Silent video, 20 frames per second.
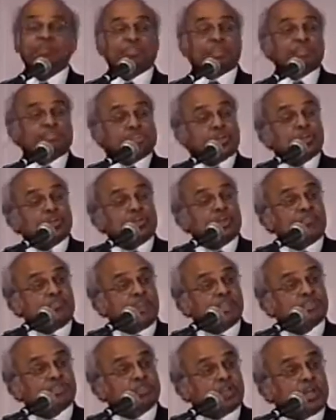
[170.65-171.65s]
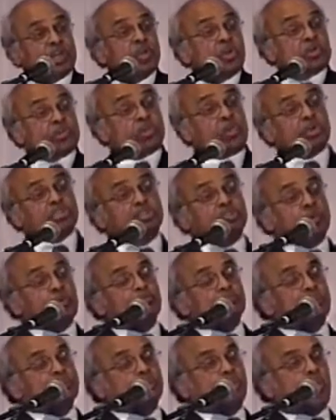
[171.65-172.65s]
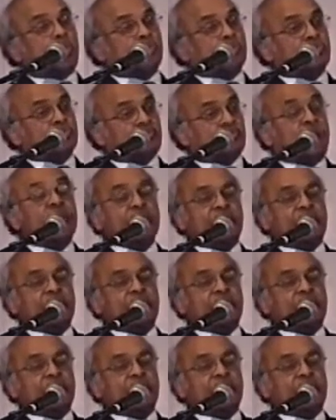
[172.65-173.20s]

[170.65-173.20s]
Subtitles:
the children of Israel cross over the Jordan River.